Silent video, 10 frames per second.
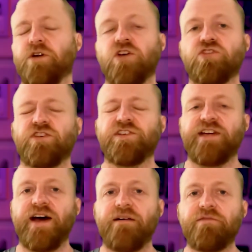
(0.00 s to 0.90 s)
countries
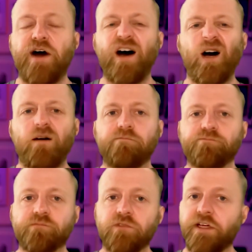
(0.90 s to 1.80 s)
have um,
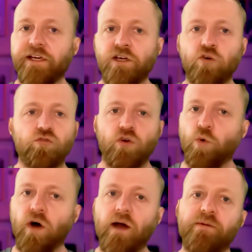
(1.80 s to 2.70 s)
legal
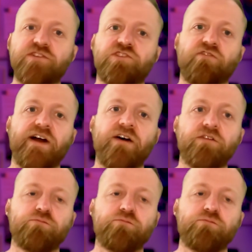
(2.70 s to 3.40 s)
requirements around